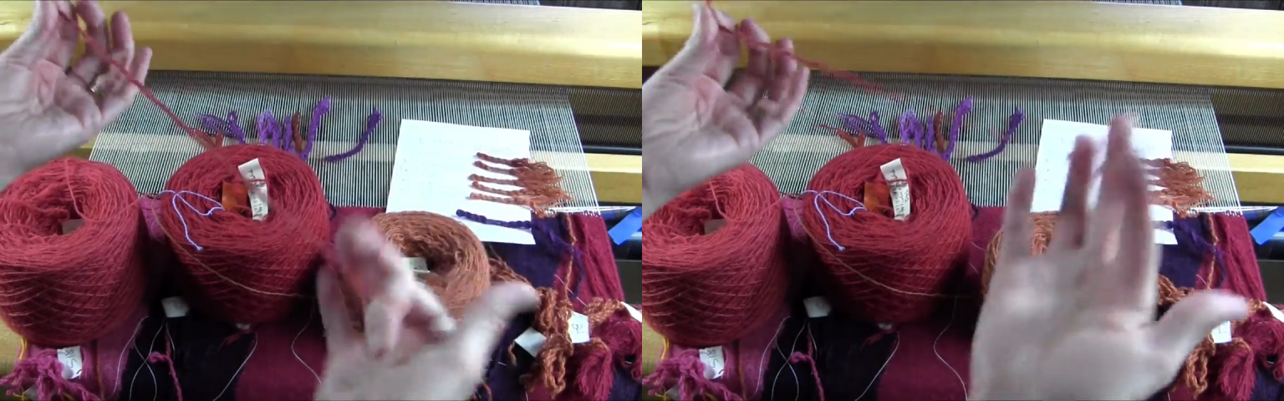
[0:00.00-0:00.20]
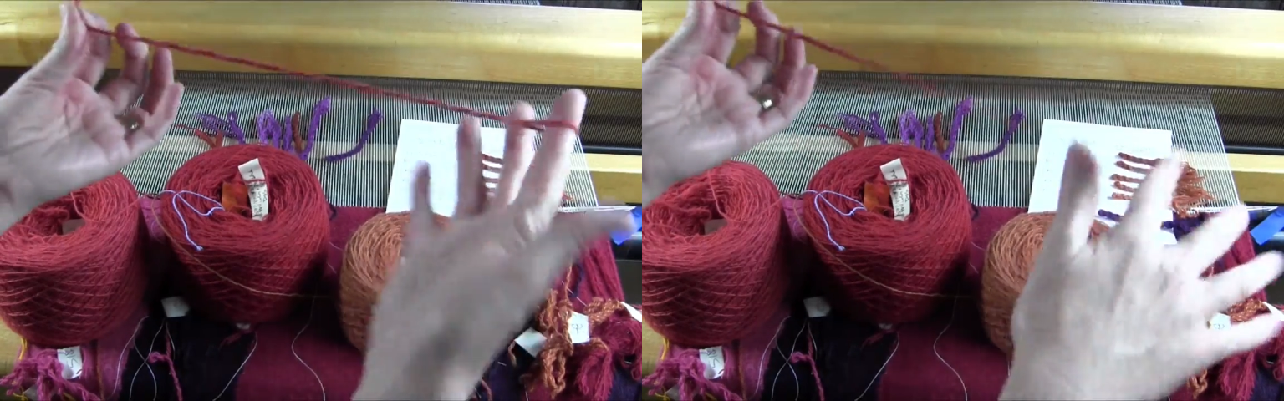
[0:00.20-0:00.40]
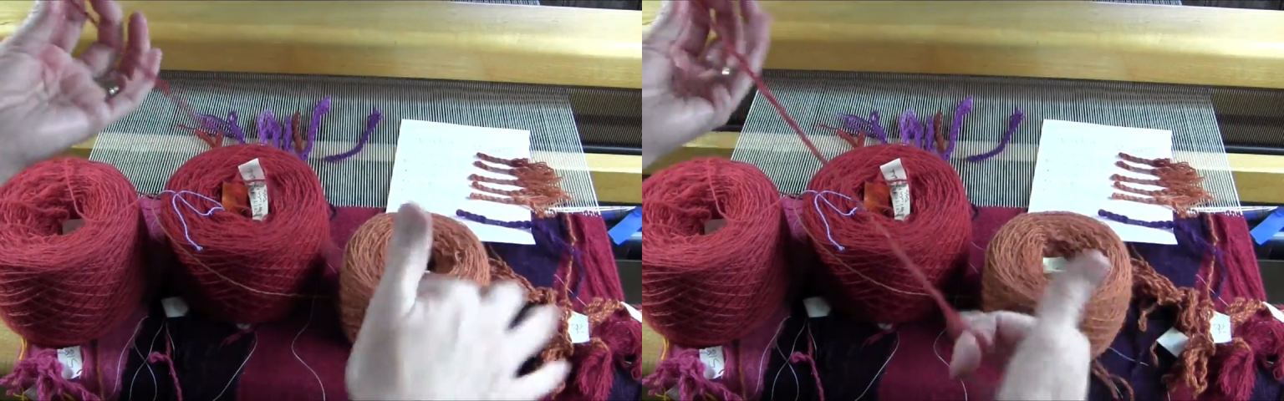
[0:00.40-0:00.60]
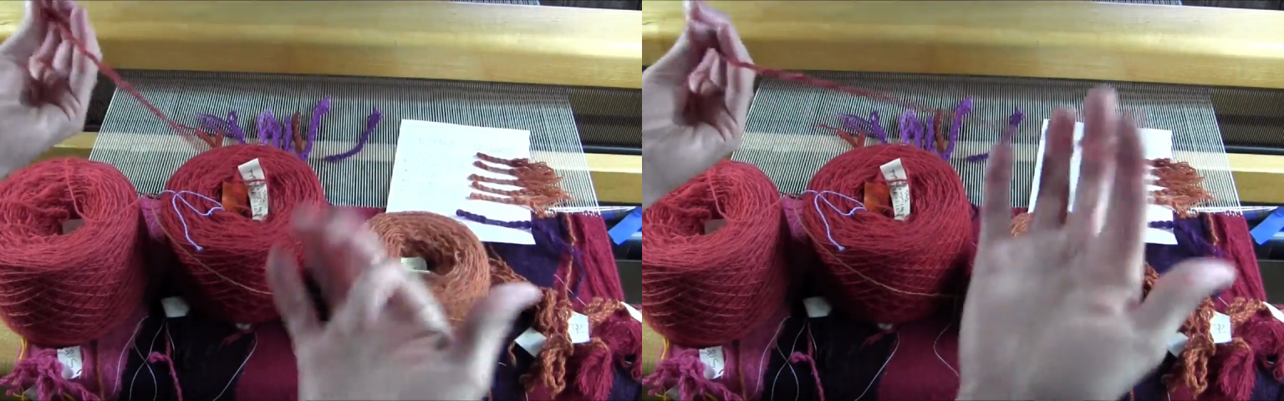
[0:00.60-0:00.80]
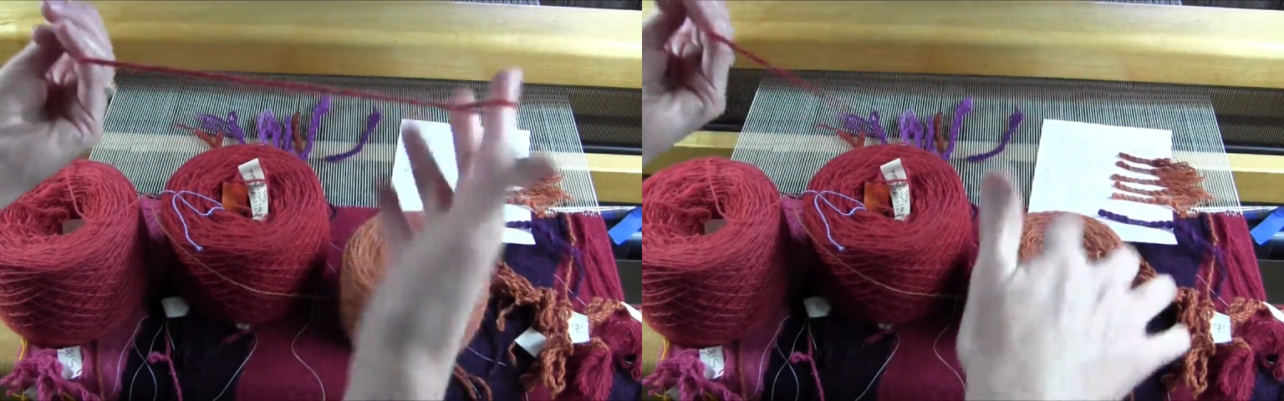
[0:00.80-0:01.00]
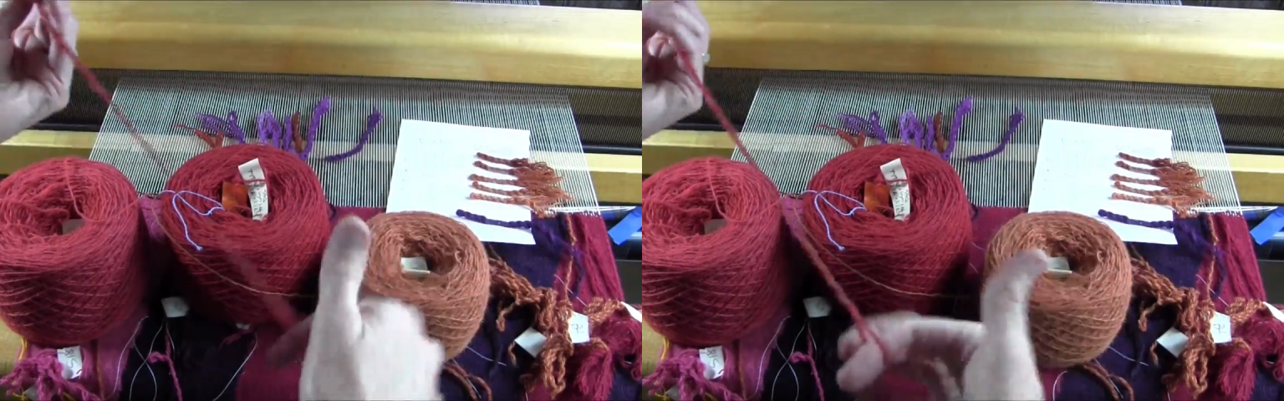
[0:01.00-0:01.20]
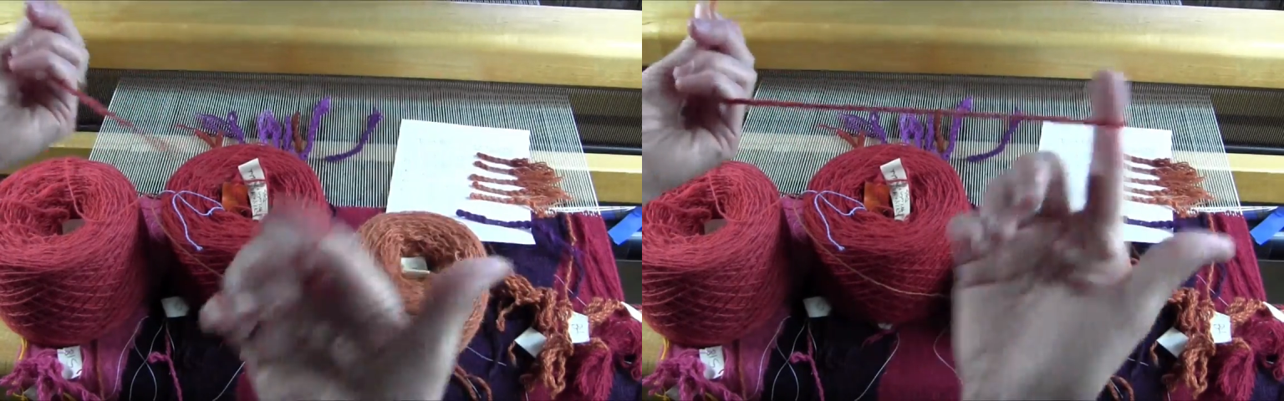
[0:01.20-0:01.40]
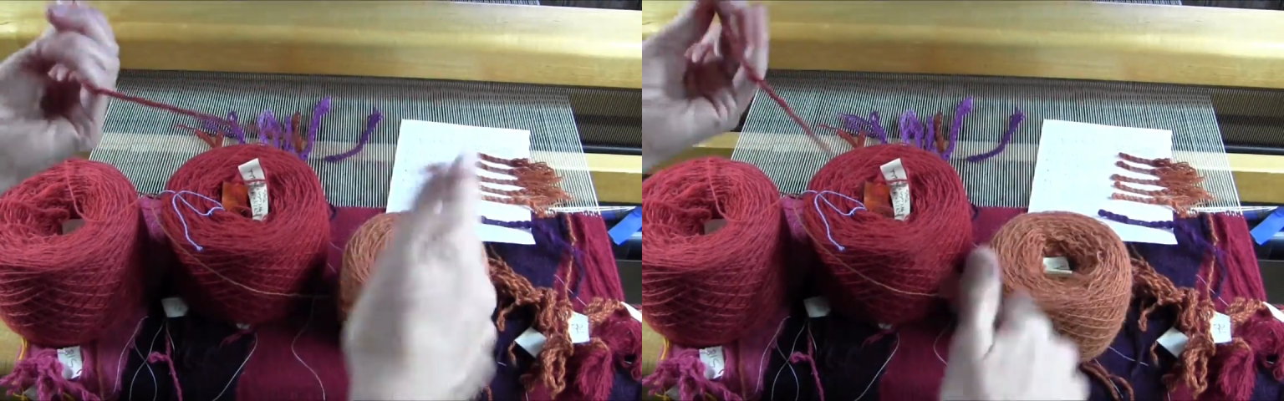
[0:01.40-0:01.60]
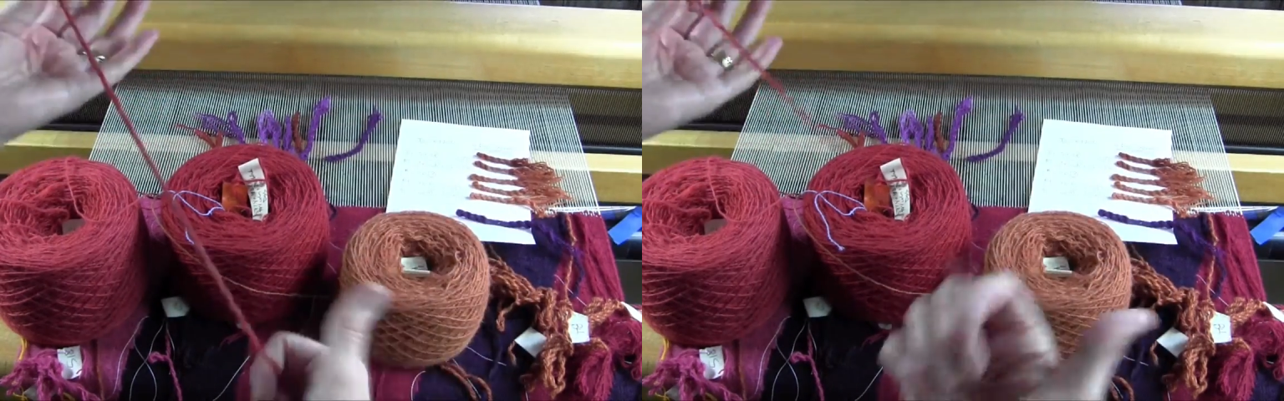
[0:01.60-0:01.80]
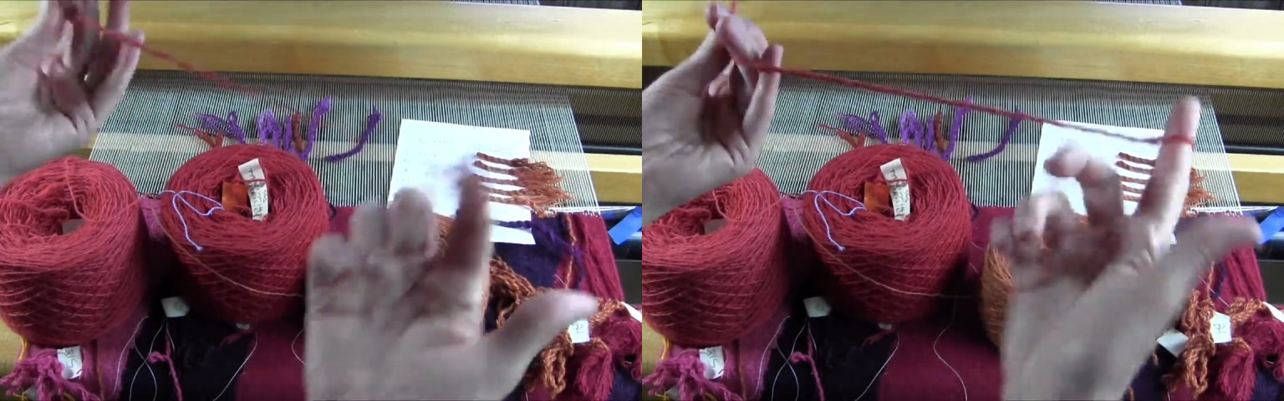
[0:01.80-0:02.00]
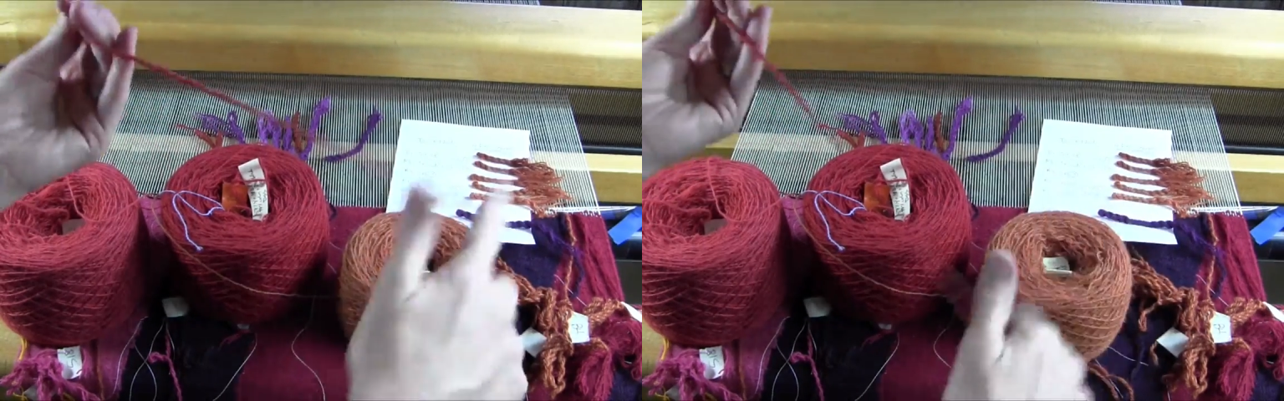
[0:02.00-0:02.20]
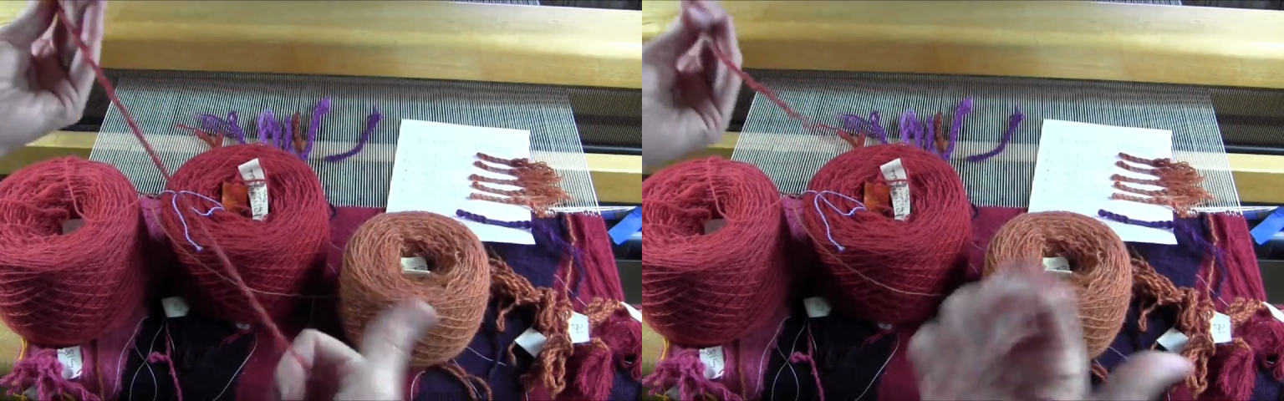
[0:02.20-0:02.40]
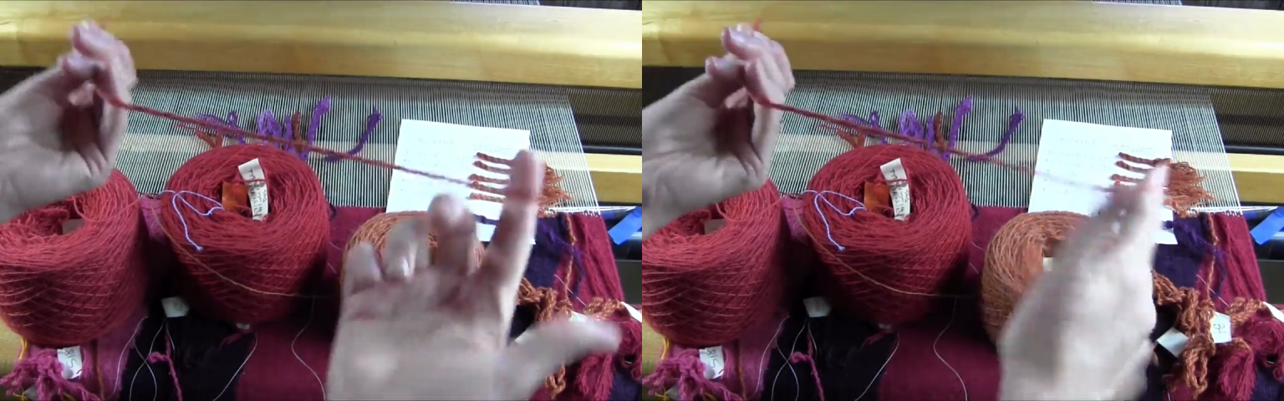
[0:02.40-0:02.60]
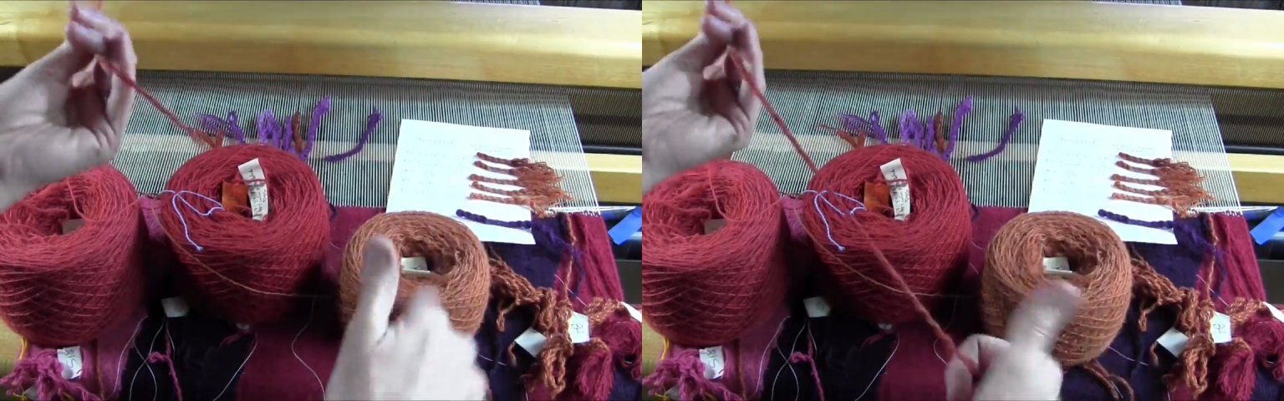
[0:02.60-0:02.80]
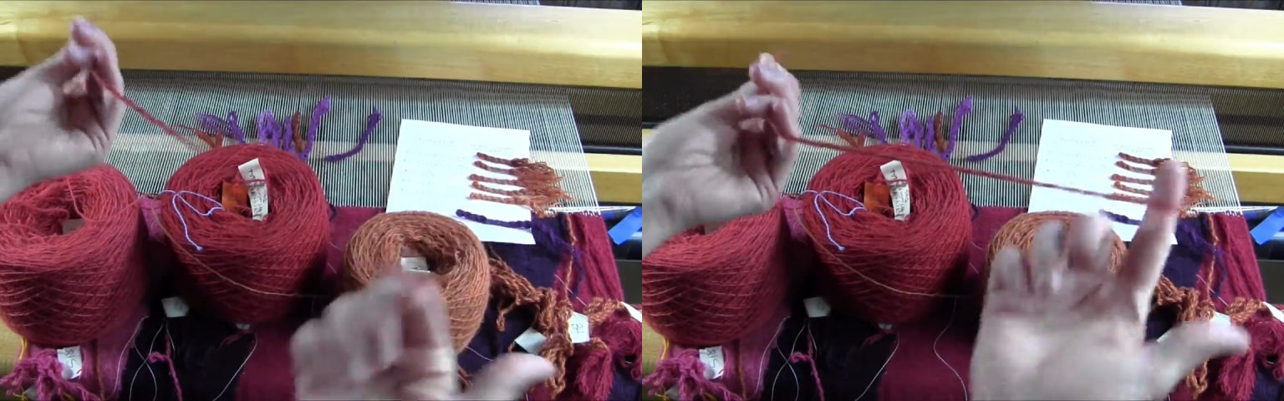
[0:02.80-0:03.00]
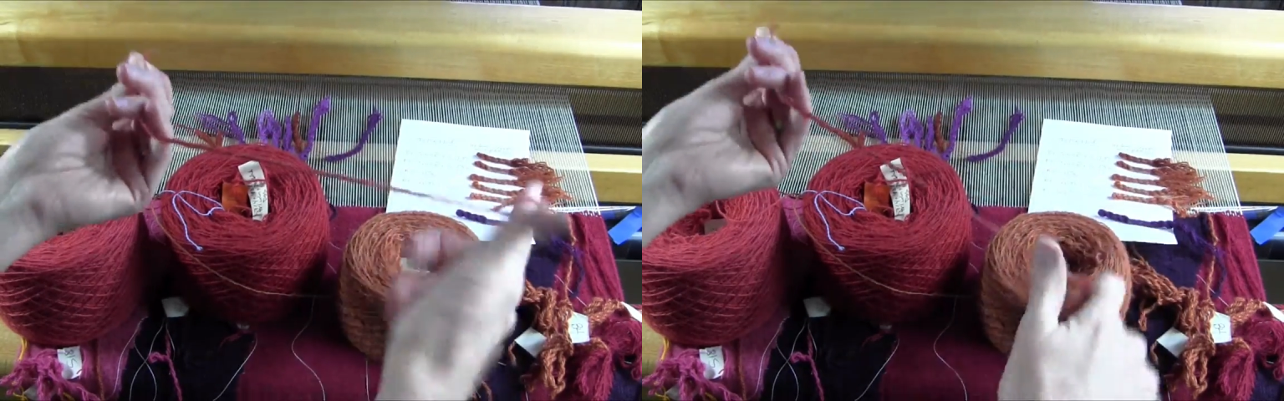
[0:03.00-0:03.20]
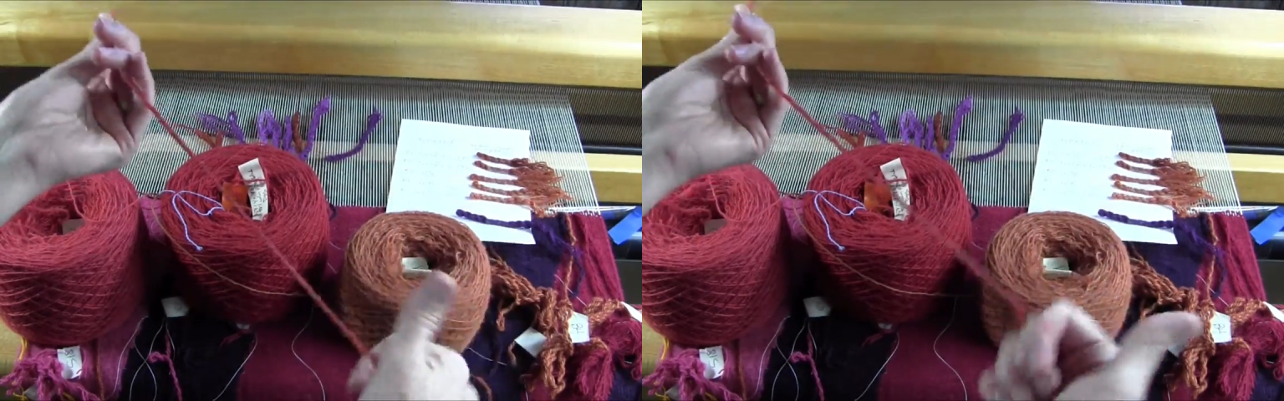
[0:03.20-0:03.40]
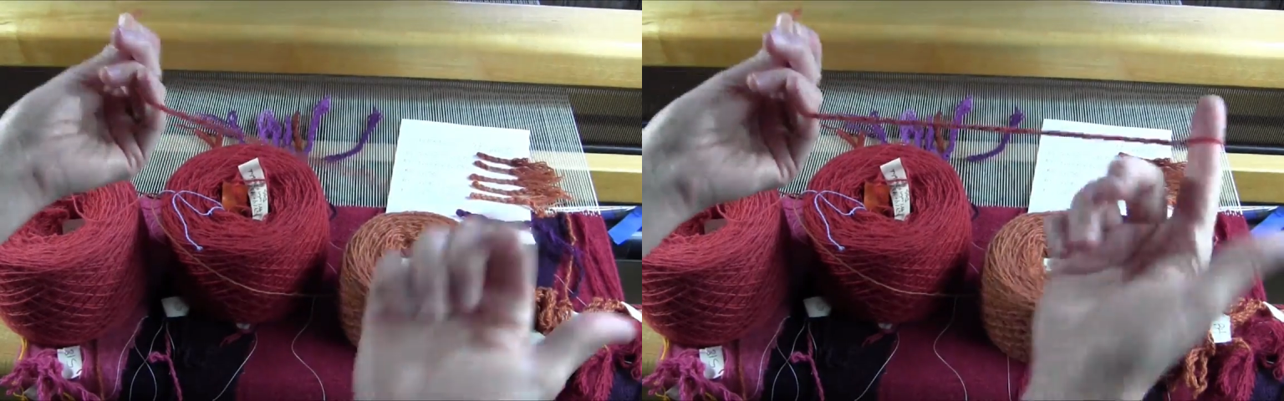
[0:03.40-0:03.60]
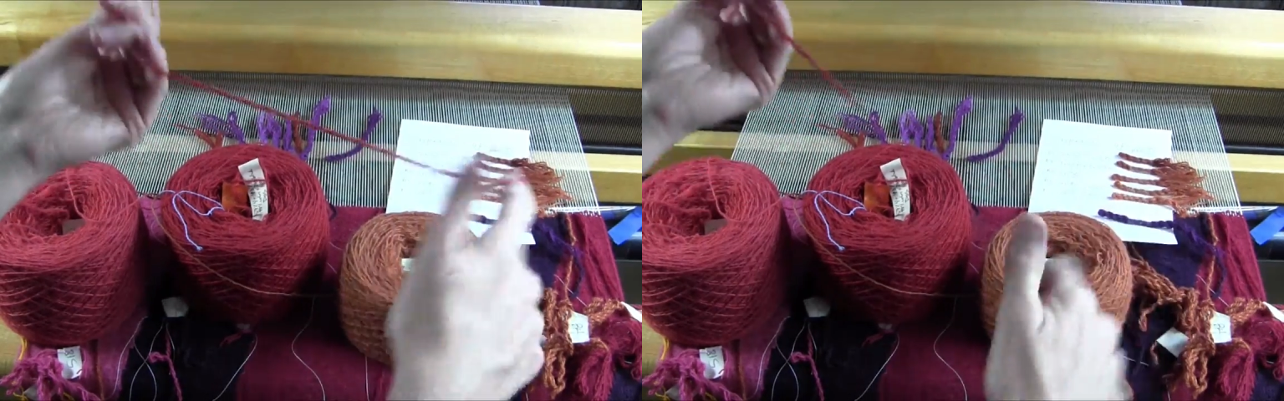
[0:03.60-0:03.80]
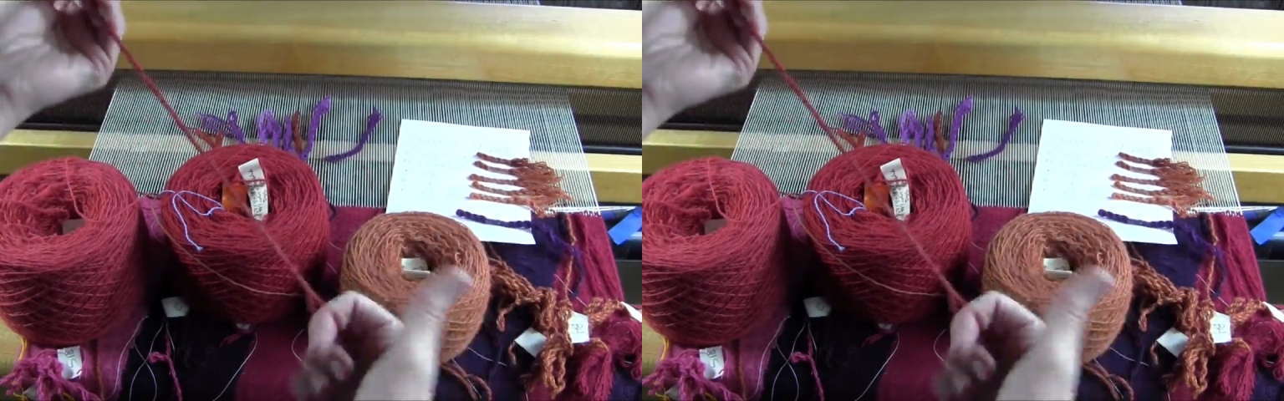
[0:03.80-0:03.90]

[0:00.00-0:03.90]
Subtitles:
[unreadable: no face in view]